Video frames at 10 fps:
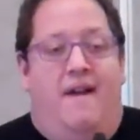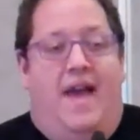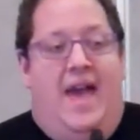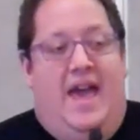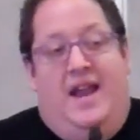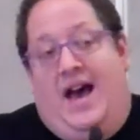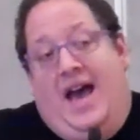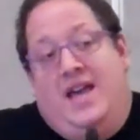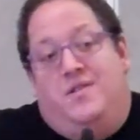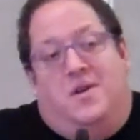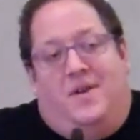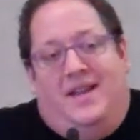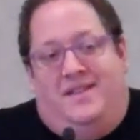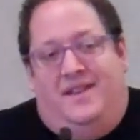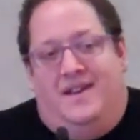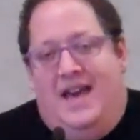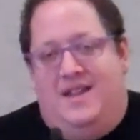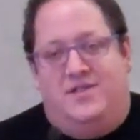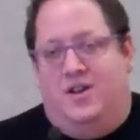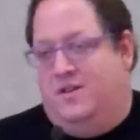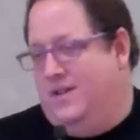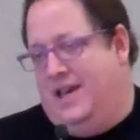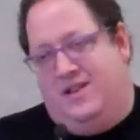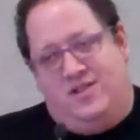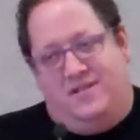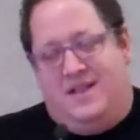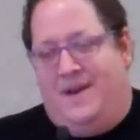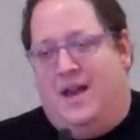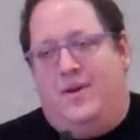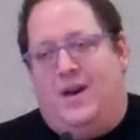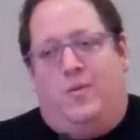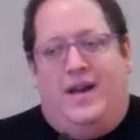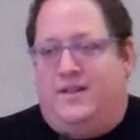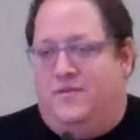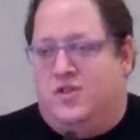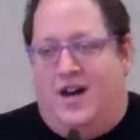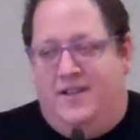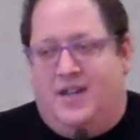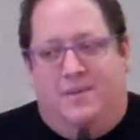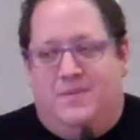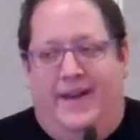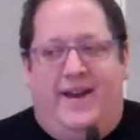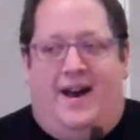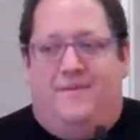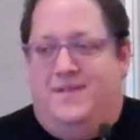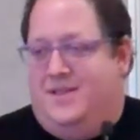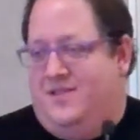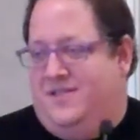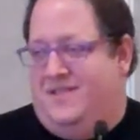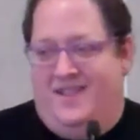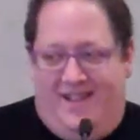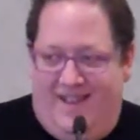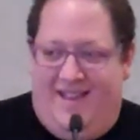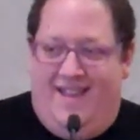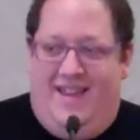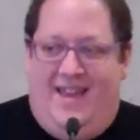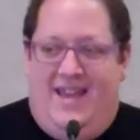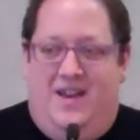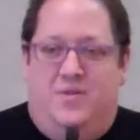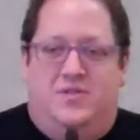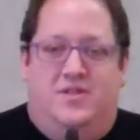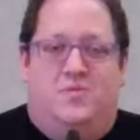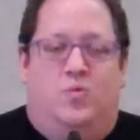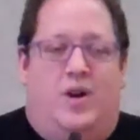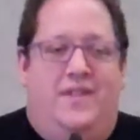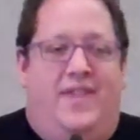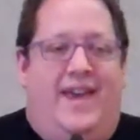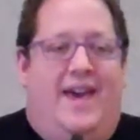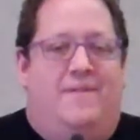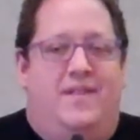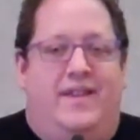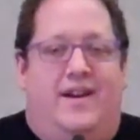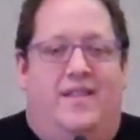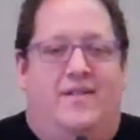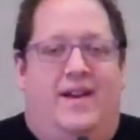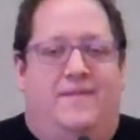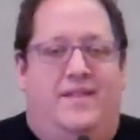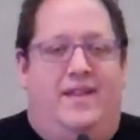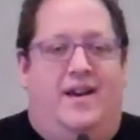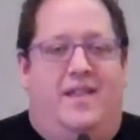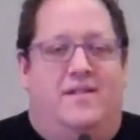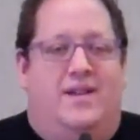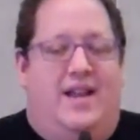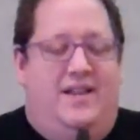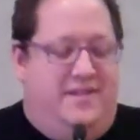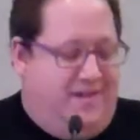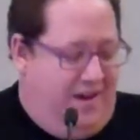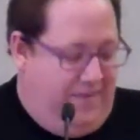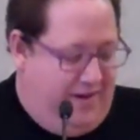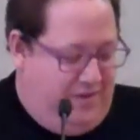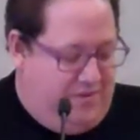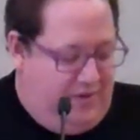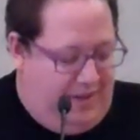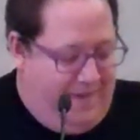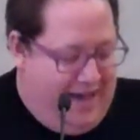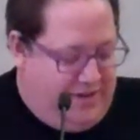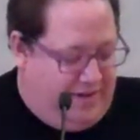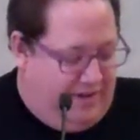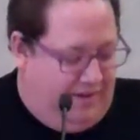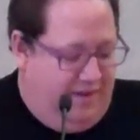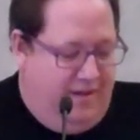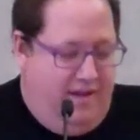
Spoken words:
And I had no idea. And so how do I get Wycliffe John to come to my conference? It was just one thing after the other, and I discovered it was really magical.